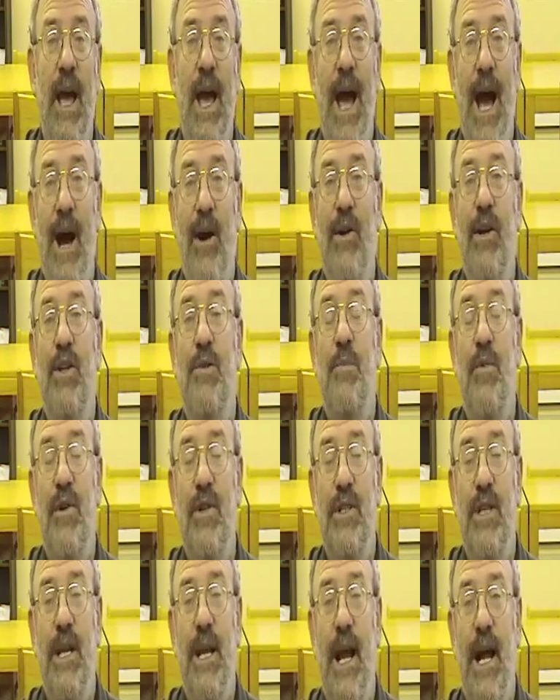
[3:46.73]
how does
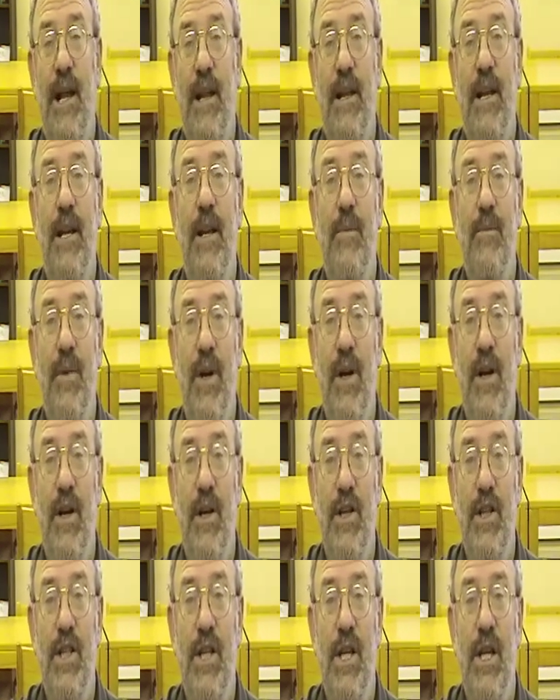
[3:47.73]
personality
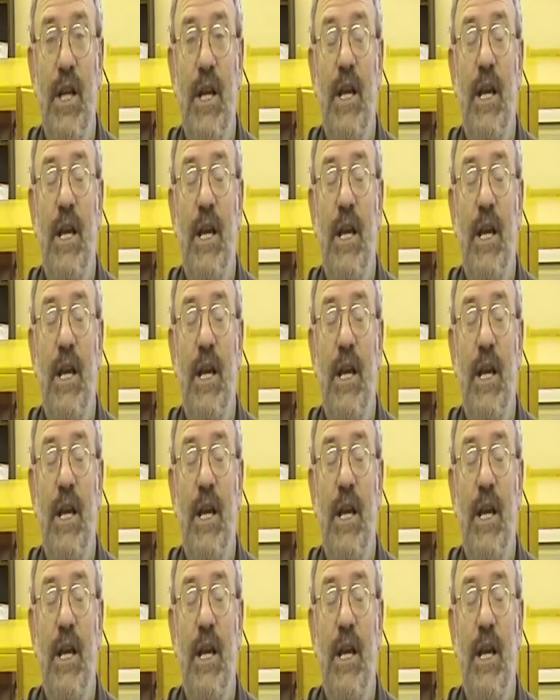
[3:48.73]
emerge